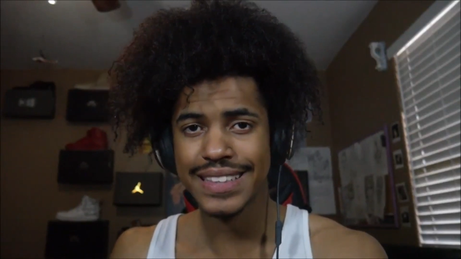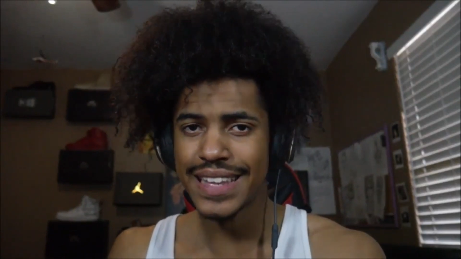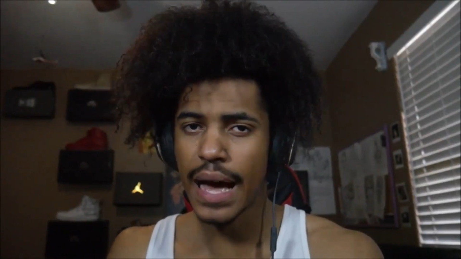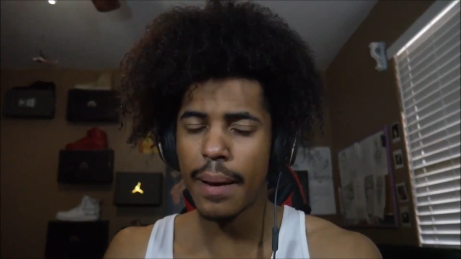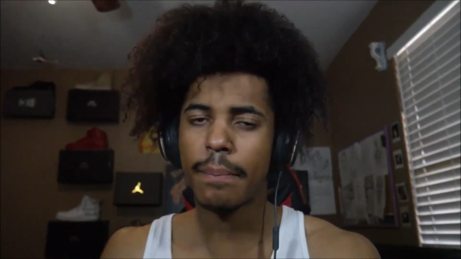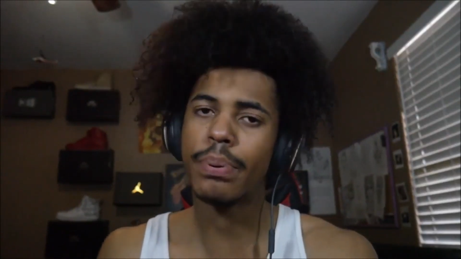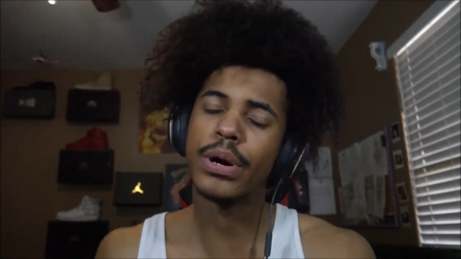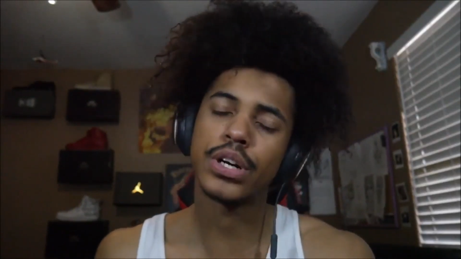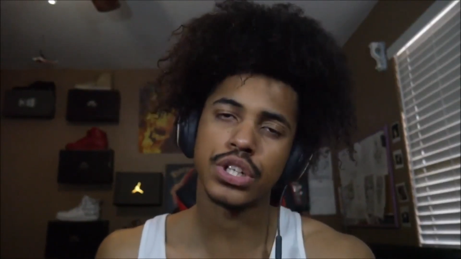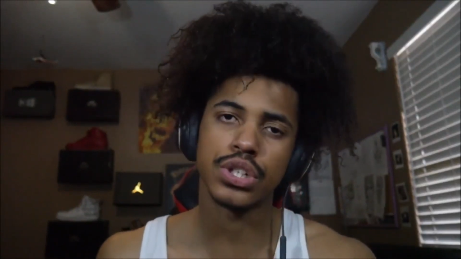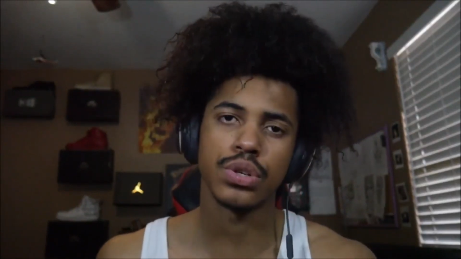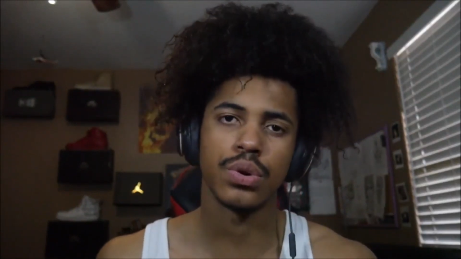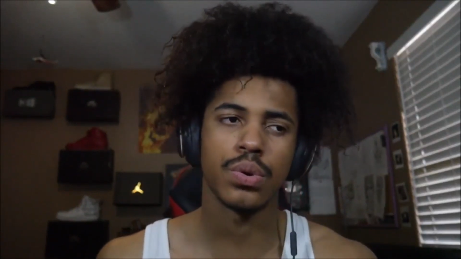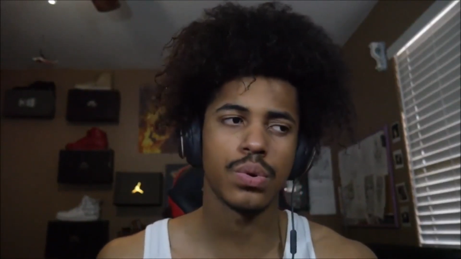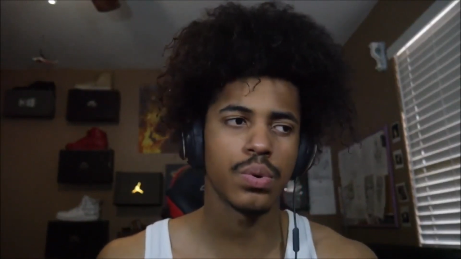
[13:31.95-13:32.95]
not
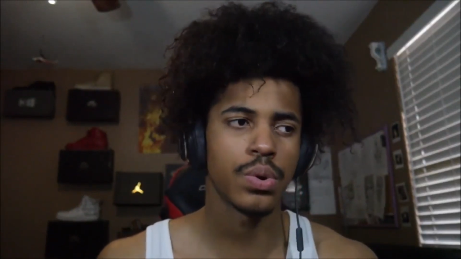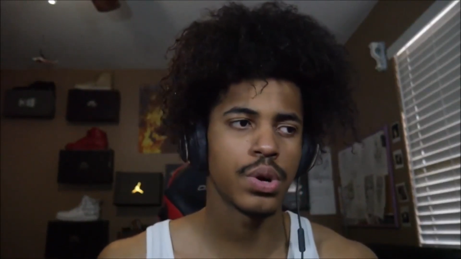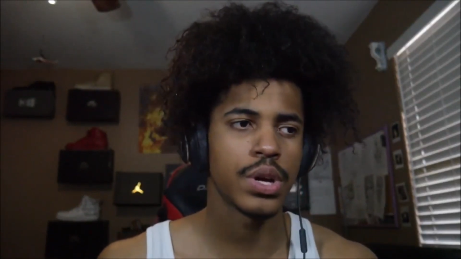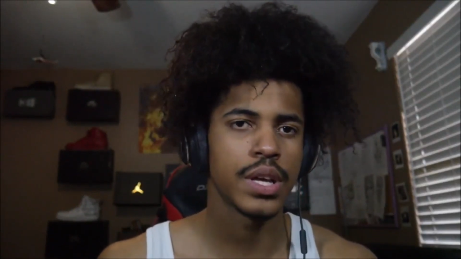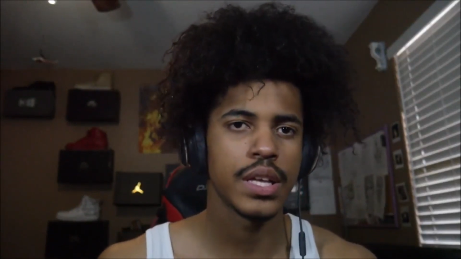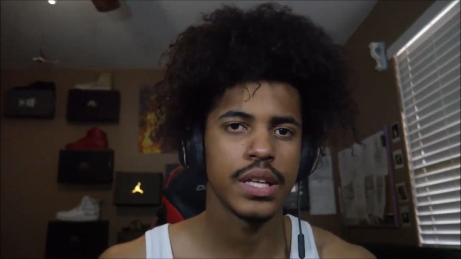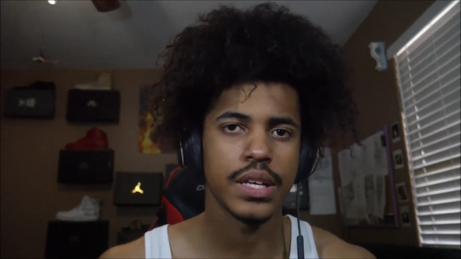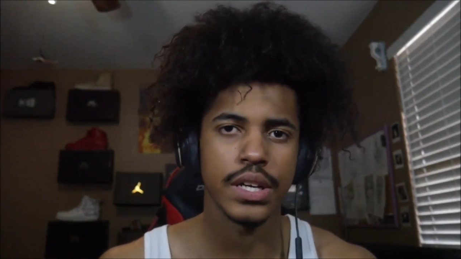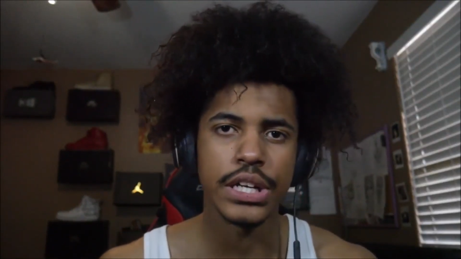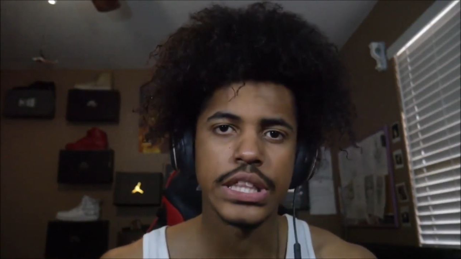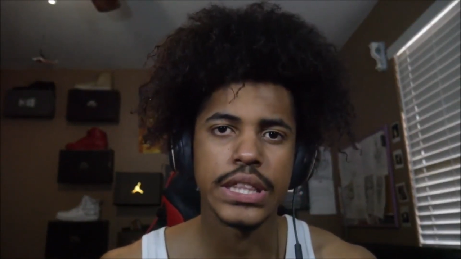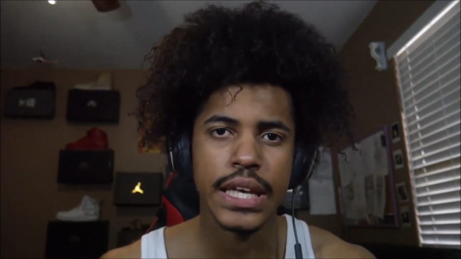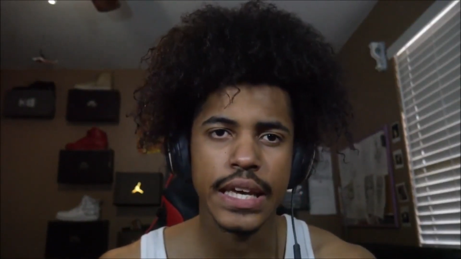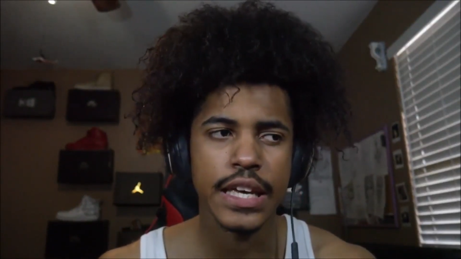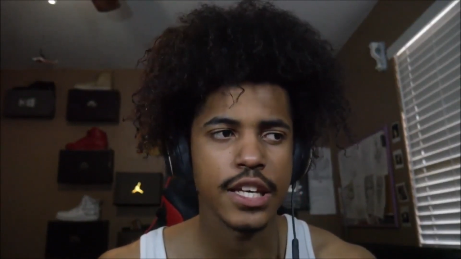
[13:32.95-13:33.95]
personal
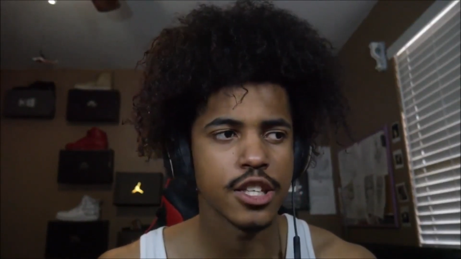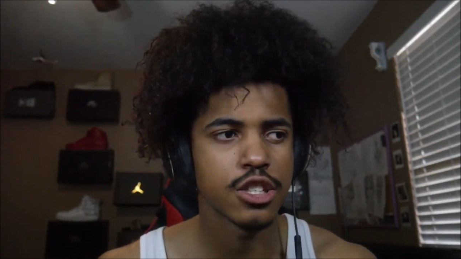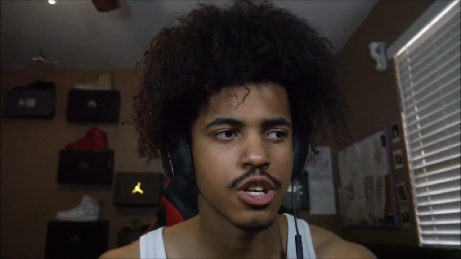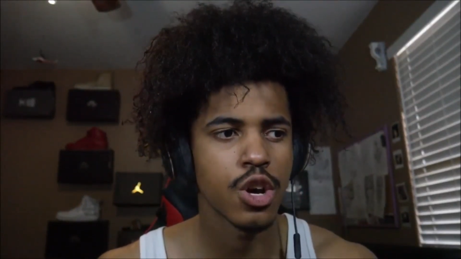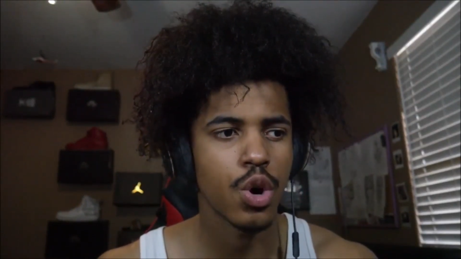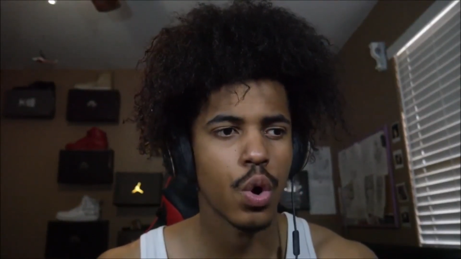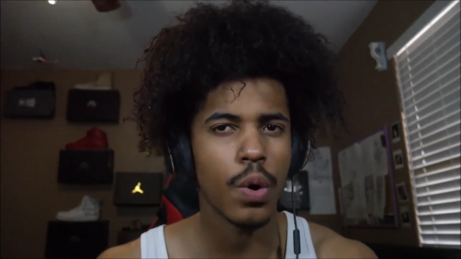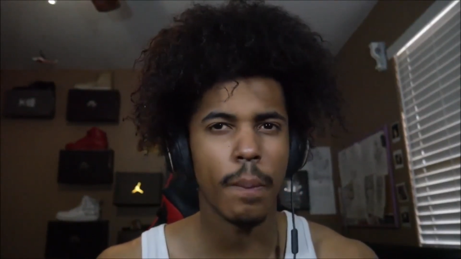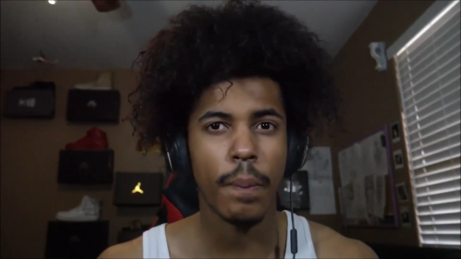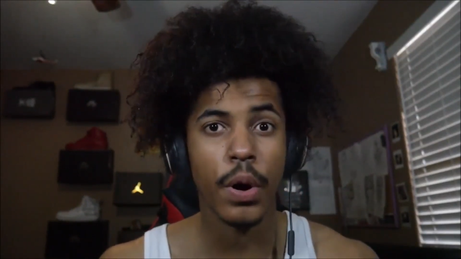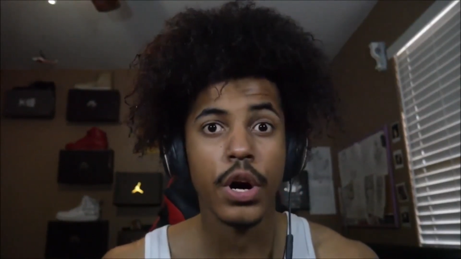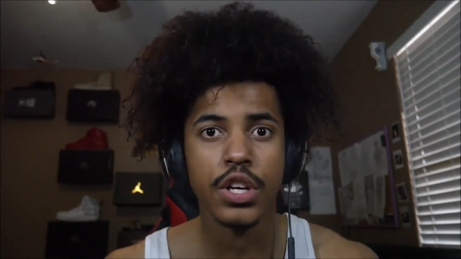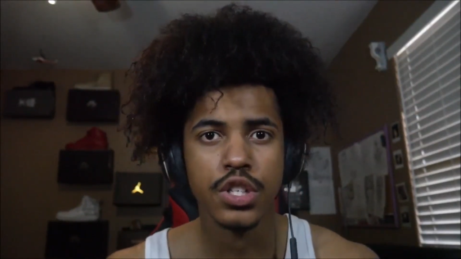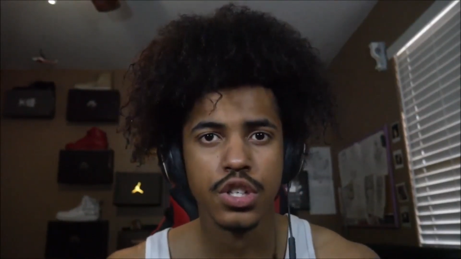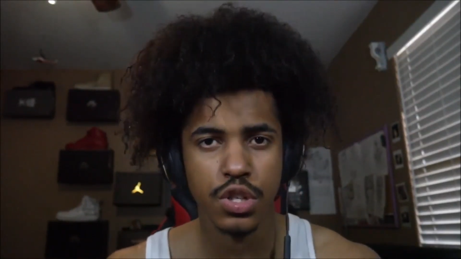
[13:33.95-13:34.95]
good things or
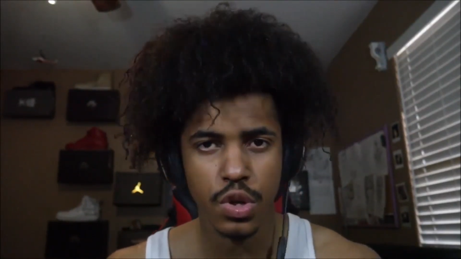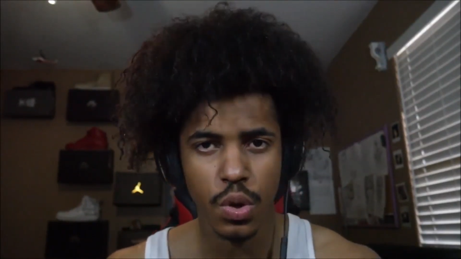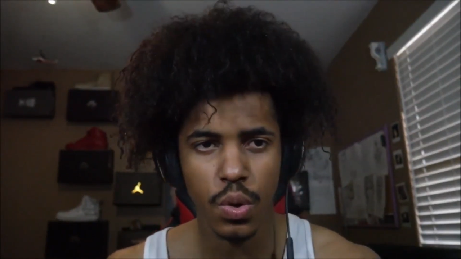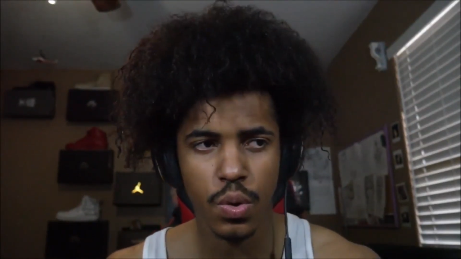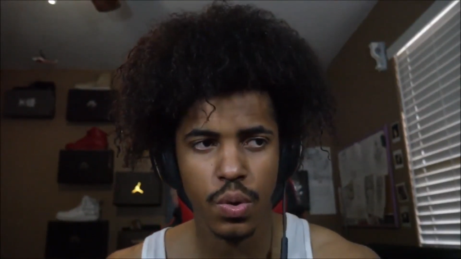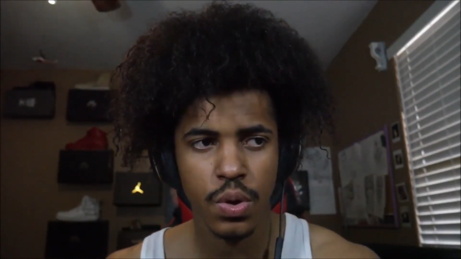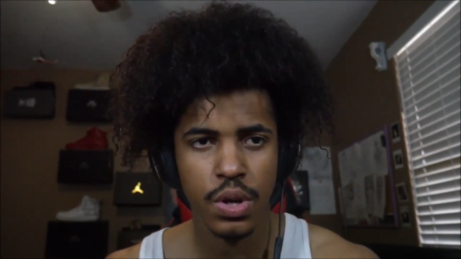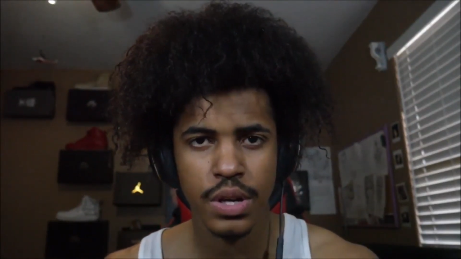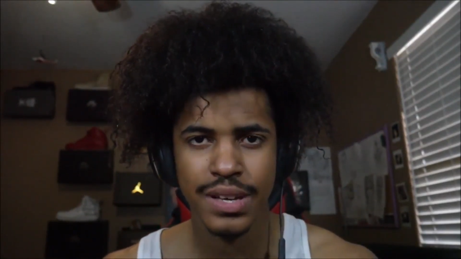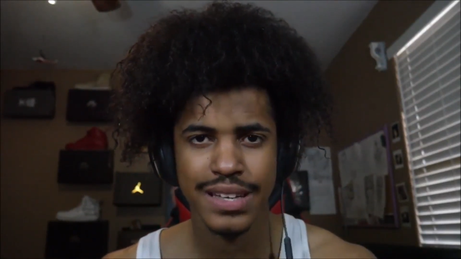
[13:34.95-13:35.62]
personal.